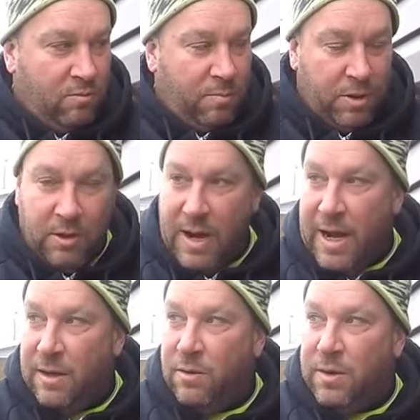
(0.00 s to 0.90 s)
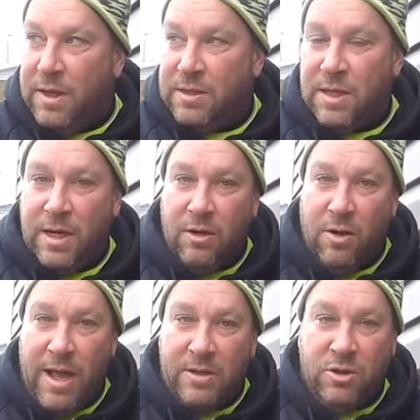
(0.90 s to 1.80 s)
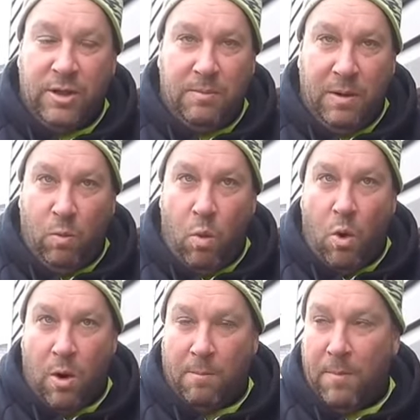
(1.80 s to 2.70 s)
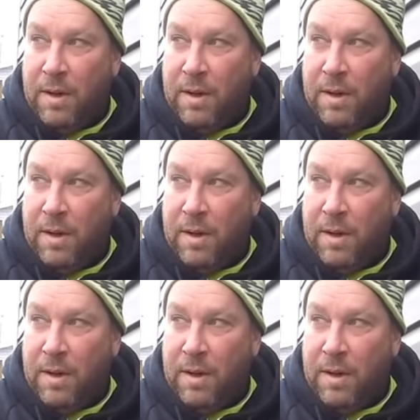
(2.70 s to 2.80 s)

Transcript: put your hand on this and it'll actually be warm,